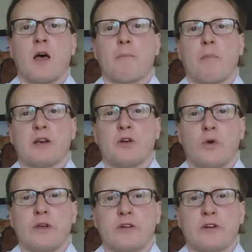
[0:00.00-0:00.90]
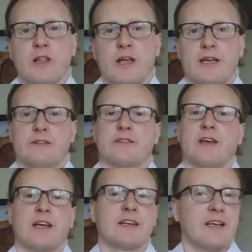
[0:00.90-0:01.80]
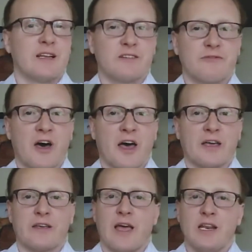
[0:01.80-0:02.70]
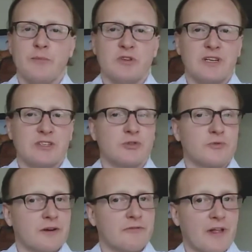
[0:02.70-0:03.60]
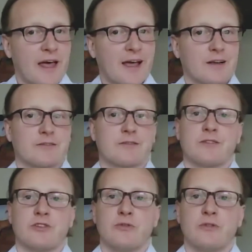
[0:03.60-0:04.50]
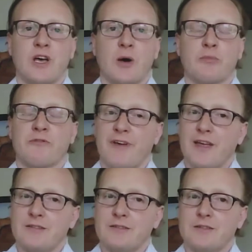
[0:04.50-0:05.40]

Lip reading: By knowing your client and identifying any potential red flags, you can help prevent,